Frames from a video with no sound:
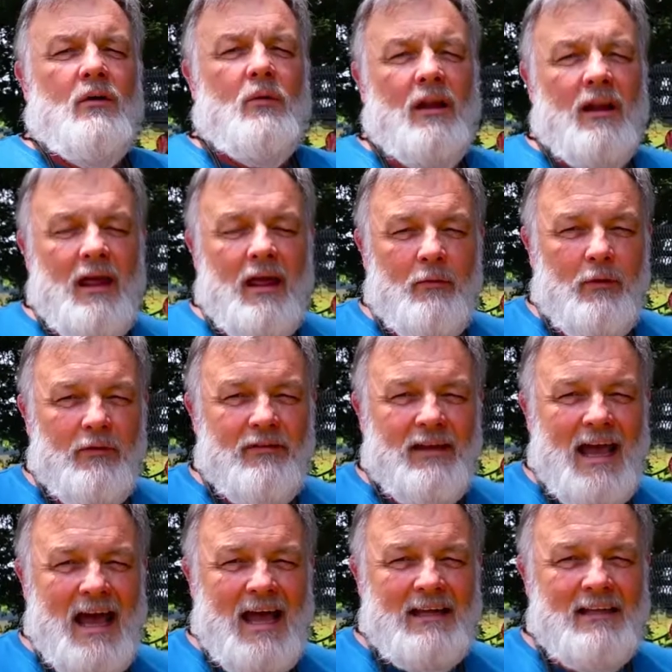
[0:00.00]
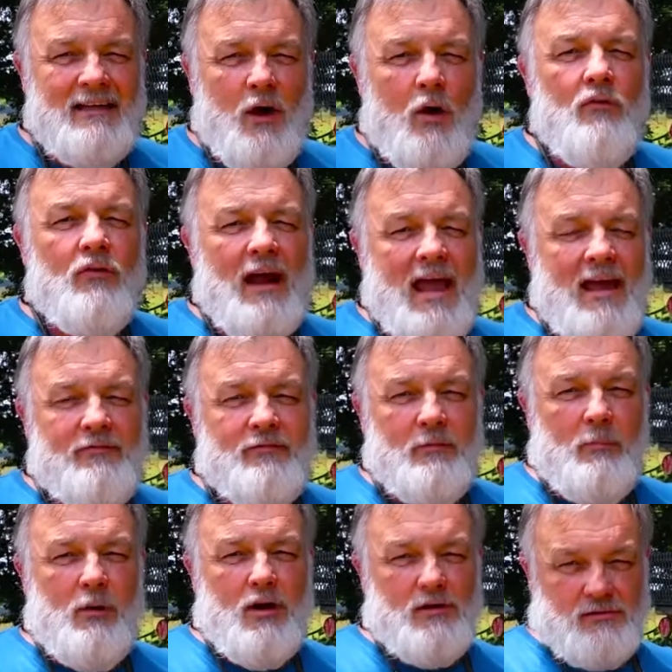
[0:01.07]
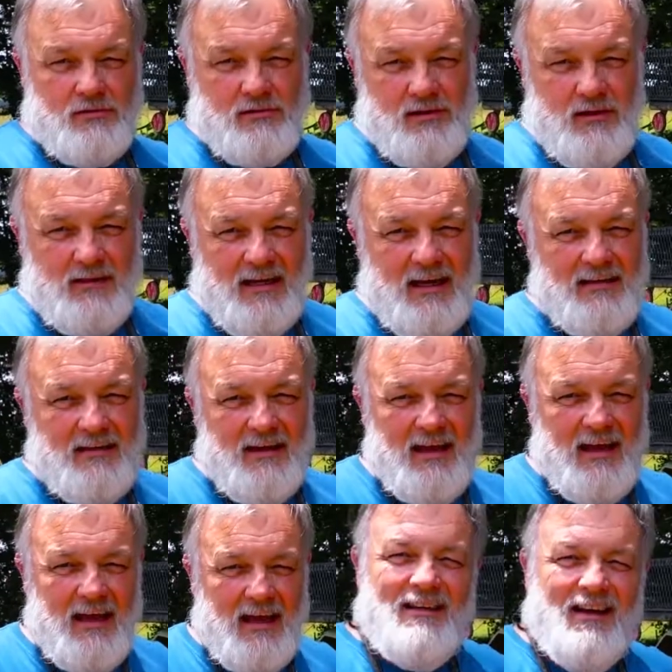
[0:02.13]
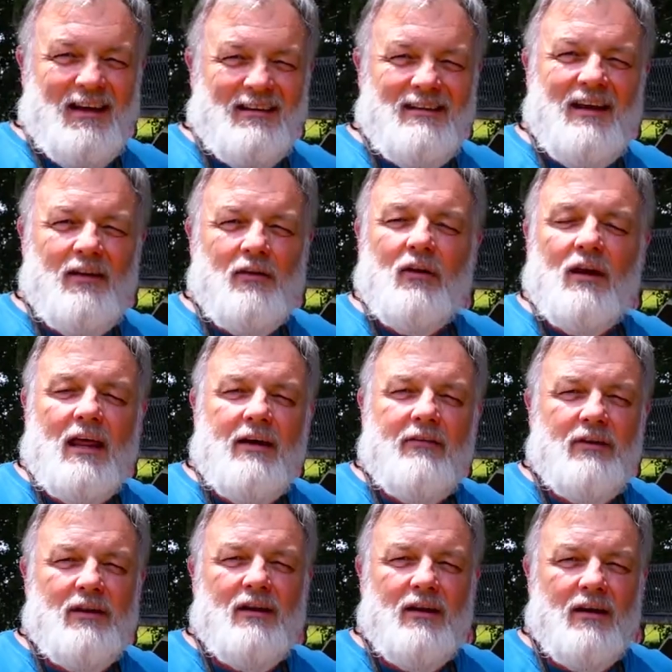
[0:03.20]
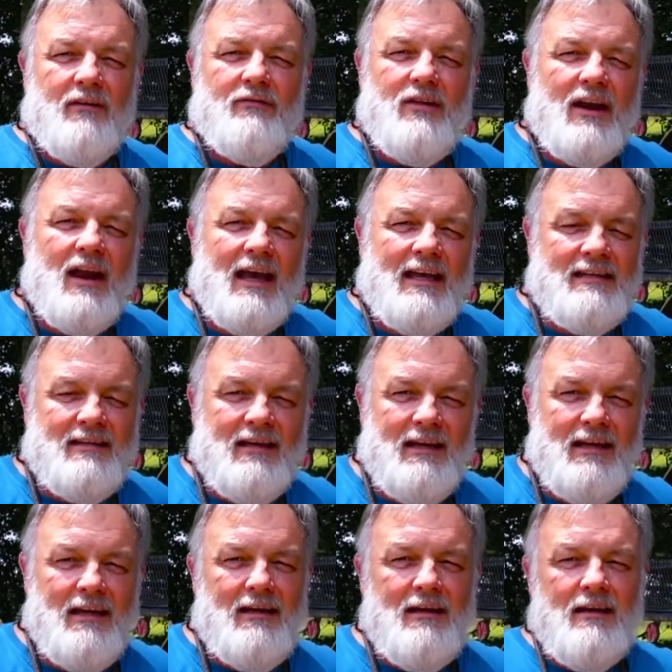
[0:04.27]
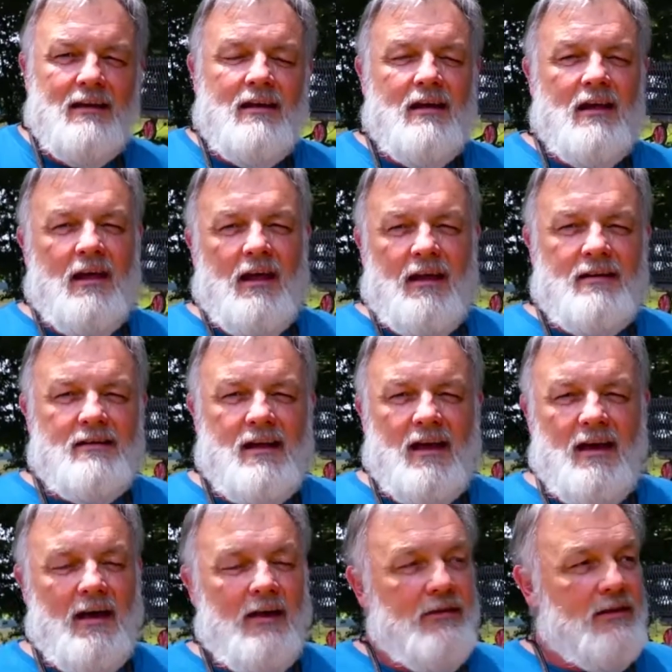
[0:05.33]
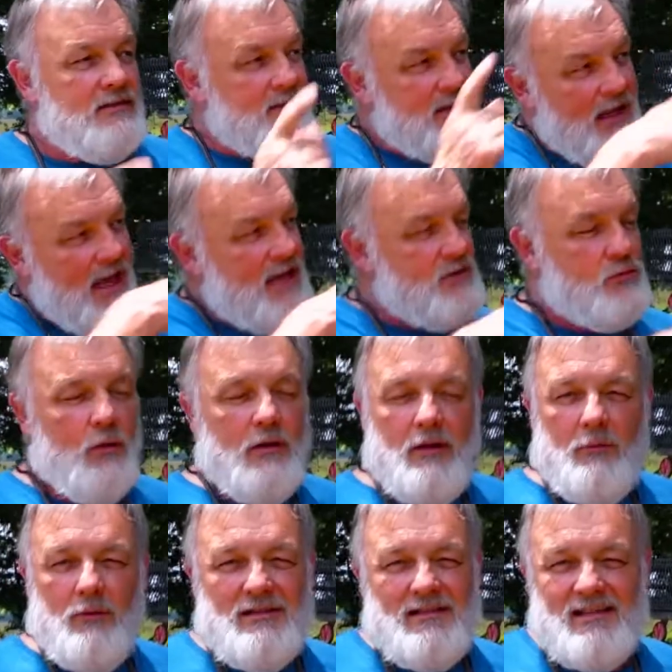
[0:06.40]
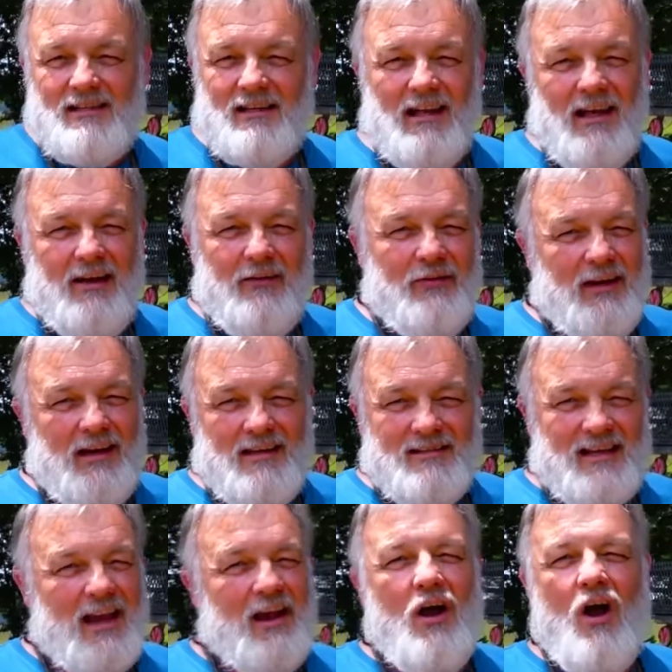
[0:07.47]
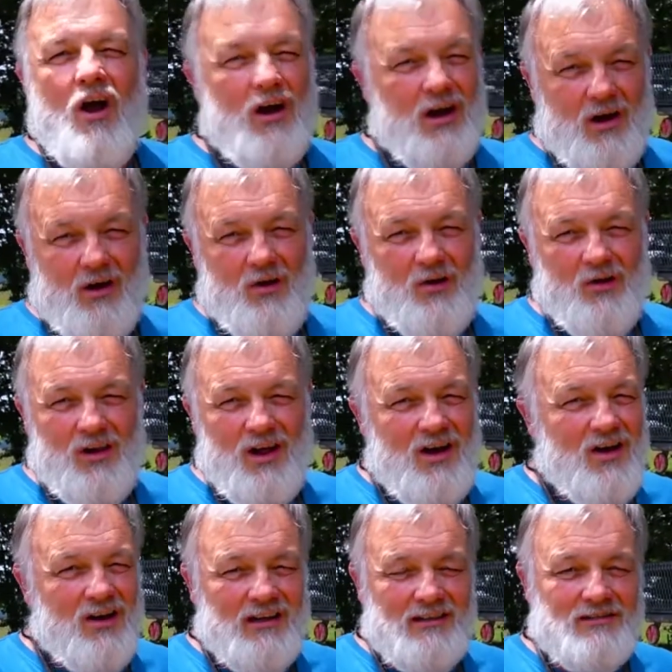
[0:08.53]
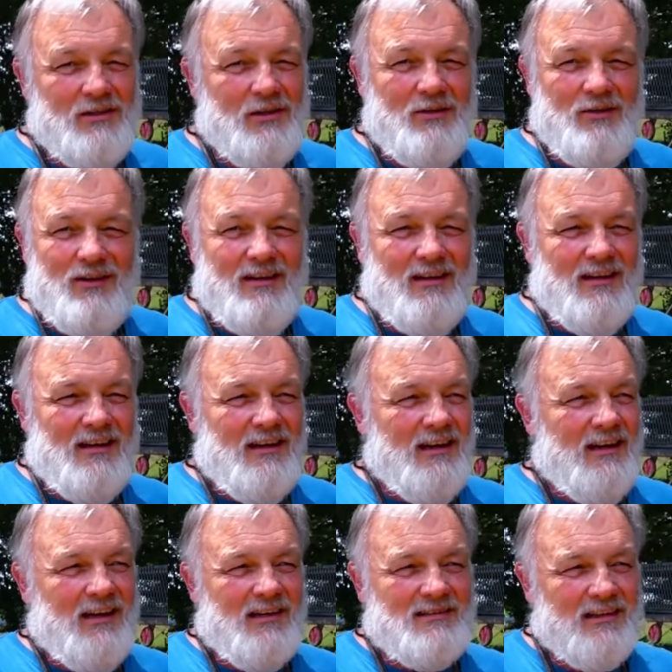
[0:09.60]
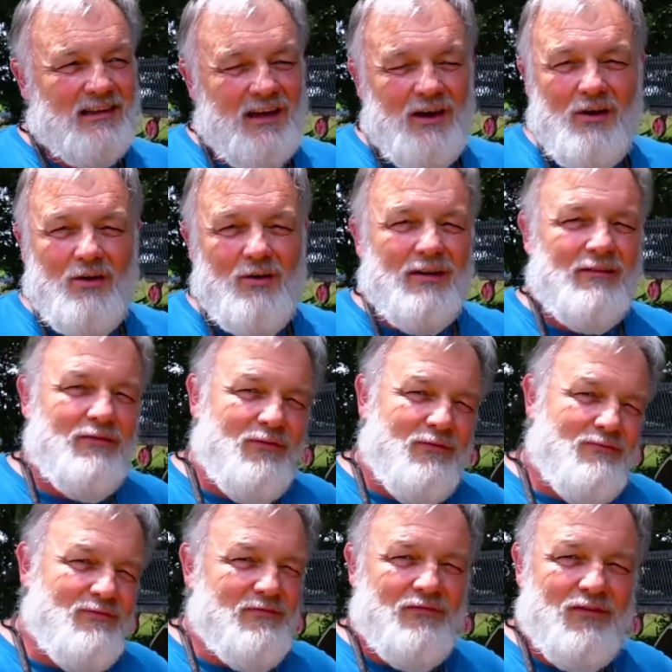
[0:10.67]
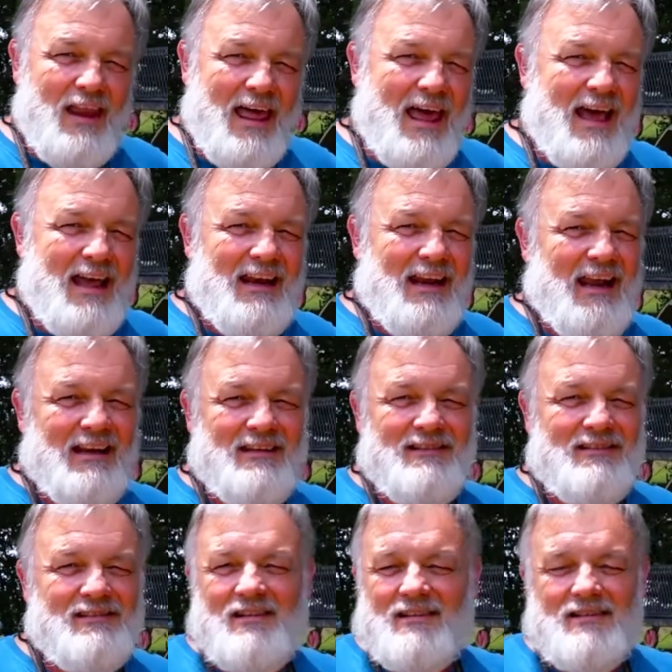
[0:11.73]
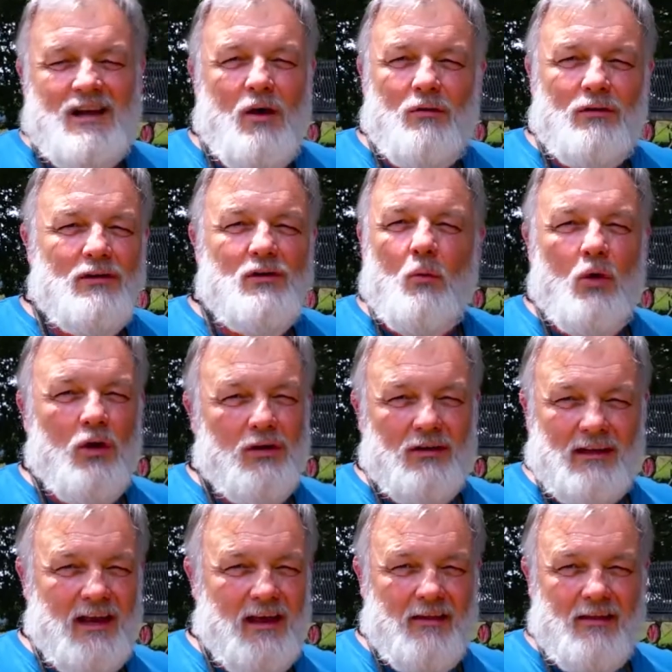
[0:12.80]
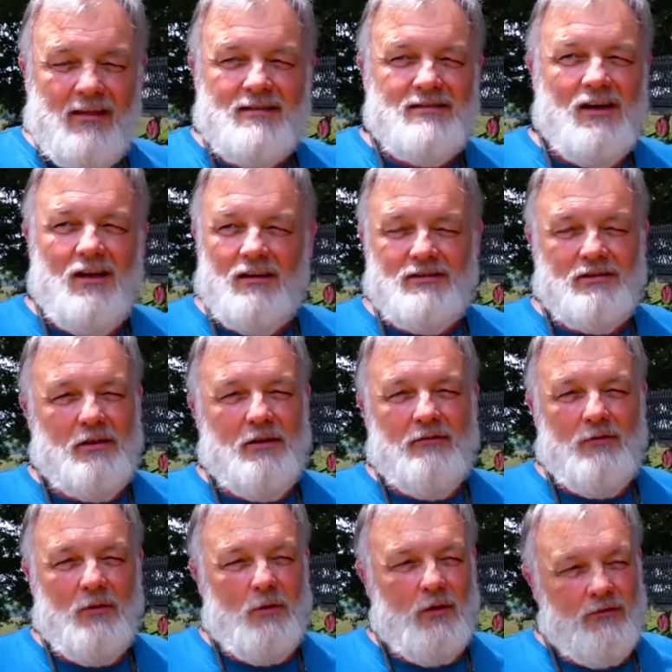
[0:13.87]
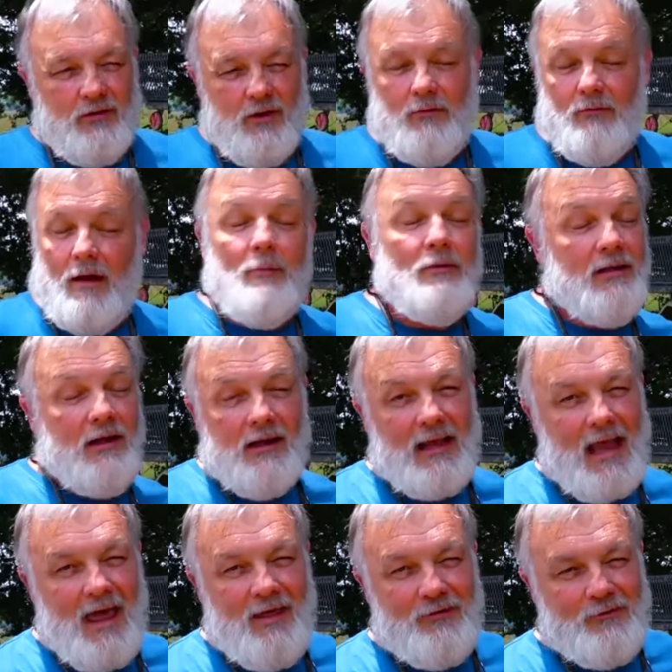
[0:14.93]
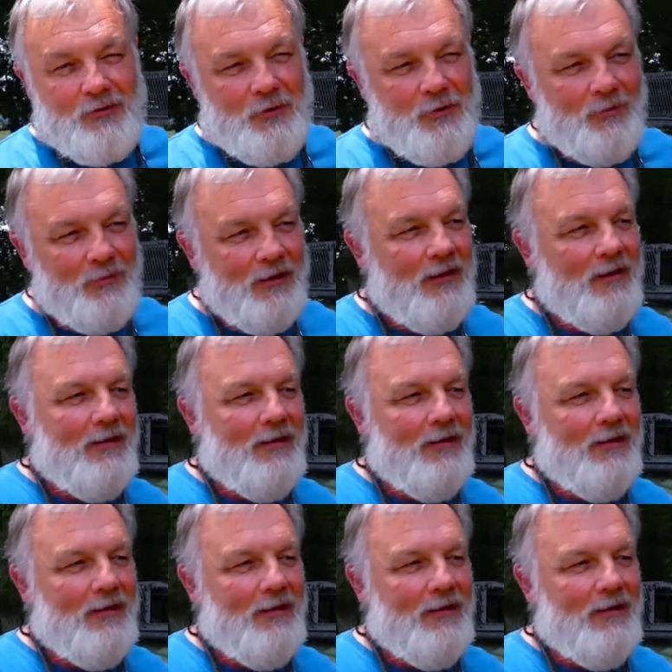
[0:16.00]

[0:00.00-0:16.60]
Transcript: Well, we've gotten over half the parcels looked at today, 10 or 11 of the 19. And this last one that we just left is a gar hole. All it's doing, it's low and flat and just holding the world together. That's all it's good for. So I'm gonna tell the guy the truth.